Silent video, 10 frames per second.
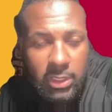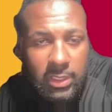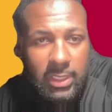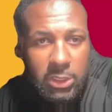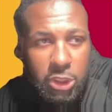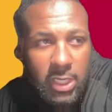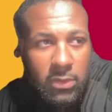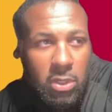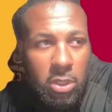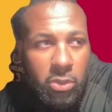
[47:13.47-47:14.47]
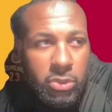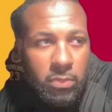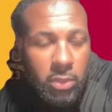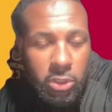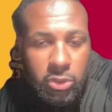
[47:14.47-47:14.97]
Did he get the job done?
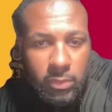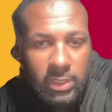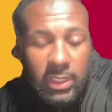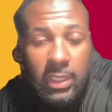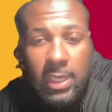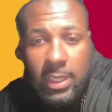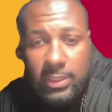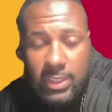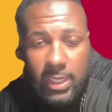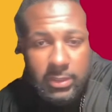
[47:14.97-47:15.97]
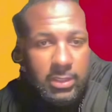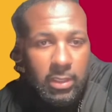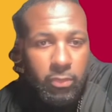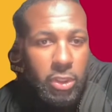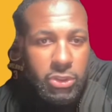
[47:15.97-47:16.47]
Ultimately, yes,
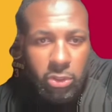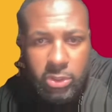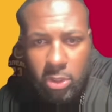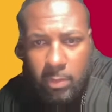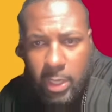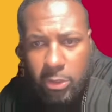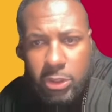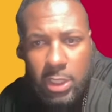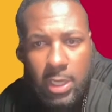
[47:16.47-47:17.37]
and I'm pretty sure that's all that matters.